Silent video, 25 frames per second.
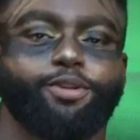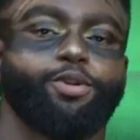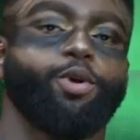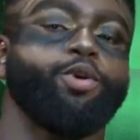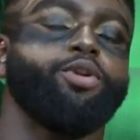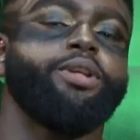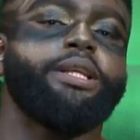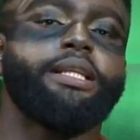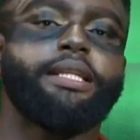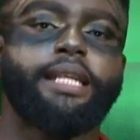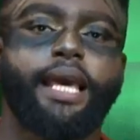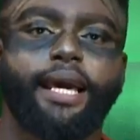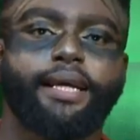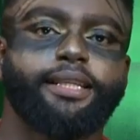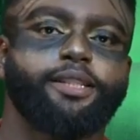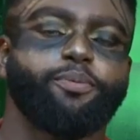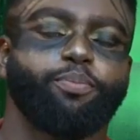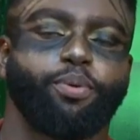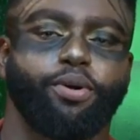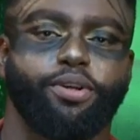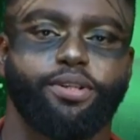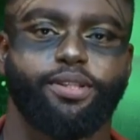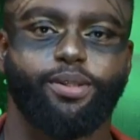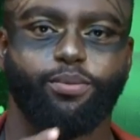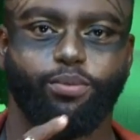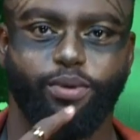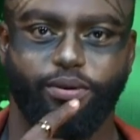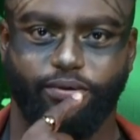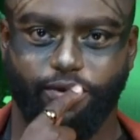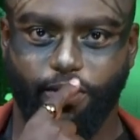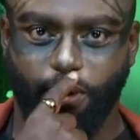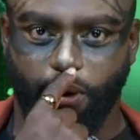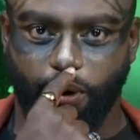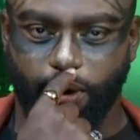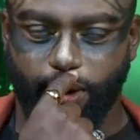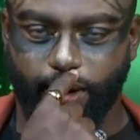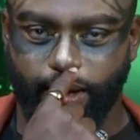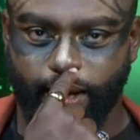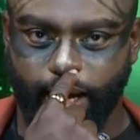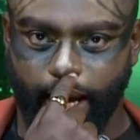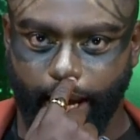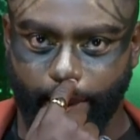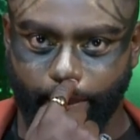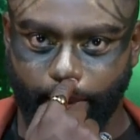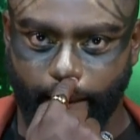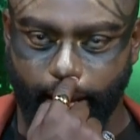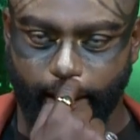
So the next person we've got, I,